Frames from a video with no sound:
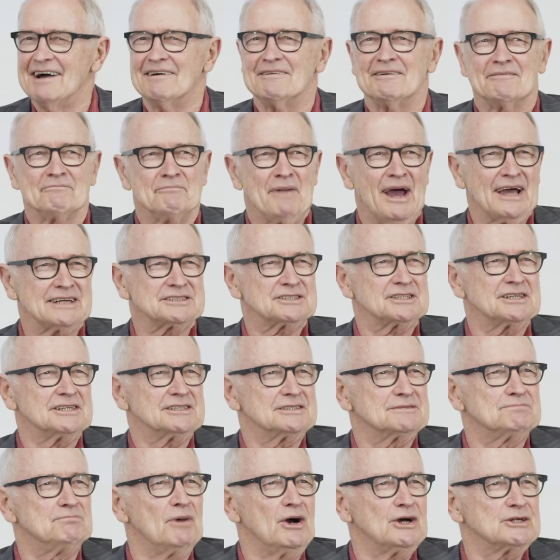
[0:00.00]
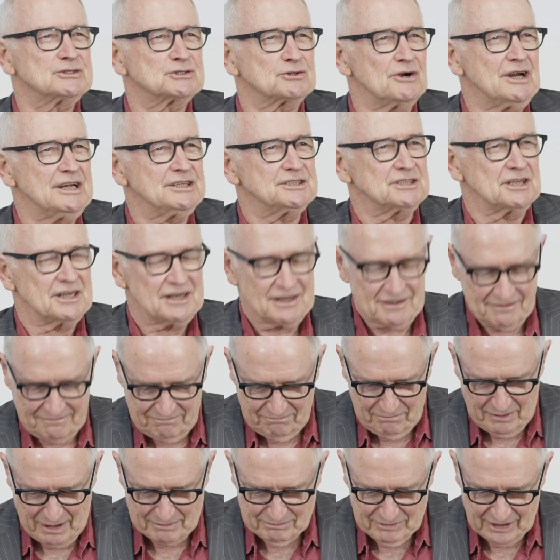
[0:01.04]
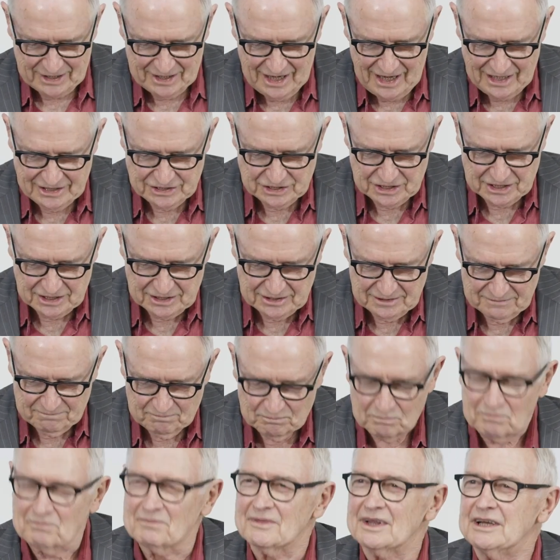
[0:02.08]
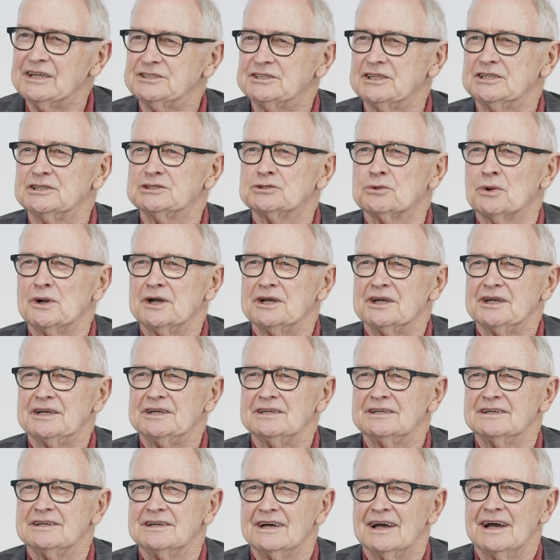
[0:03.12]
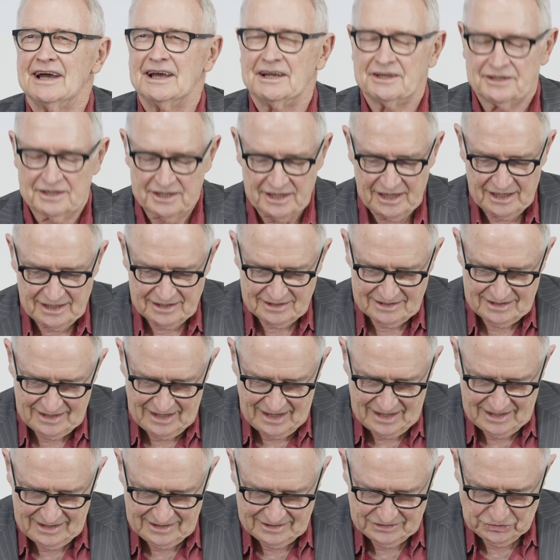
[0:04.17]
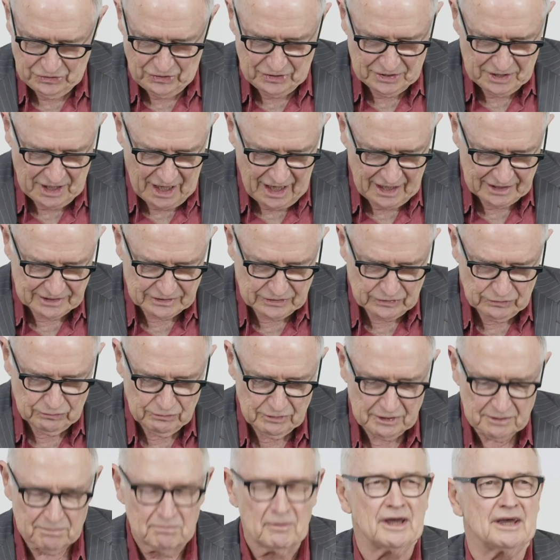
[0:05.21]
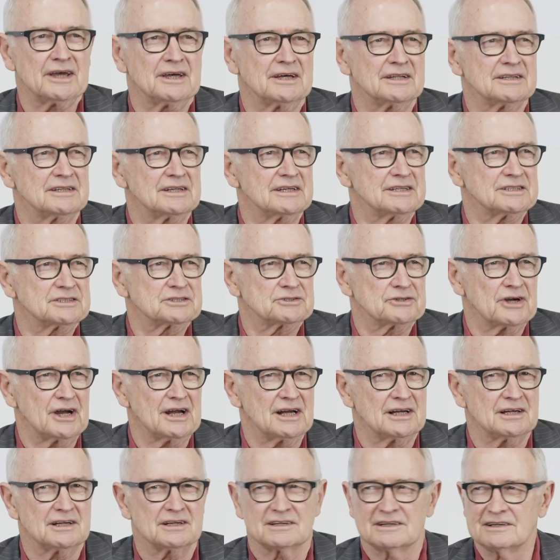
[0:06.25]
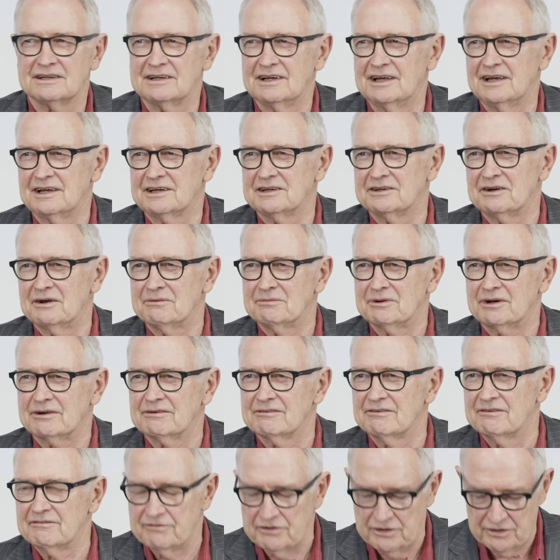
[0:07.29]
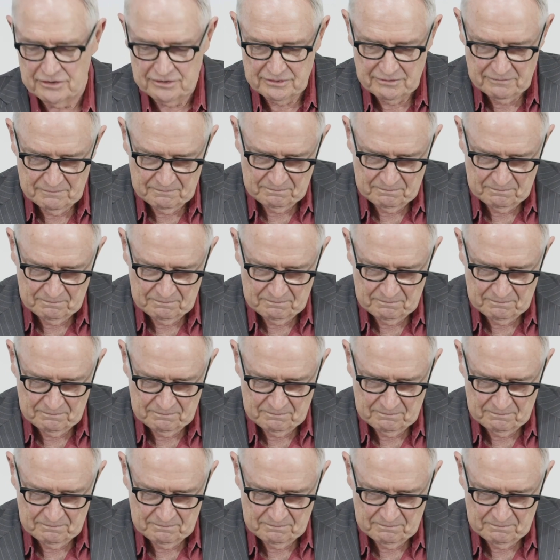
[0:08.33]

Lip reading: Max's most recent publication is his 2018 joint article with me in the Australian Economic Review,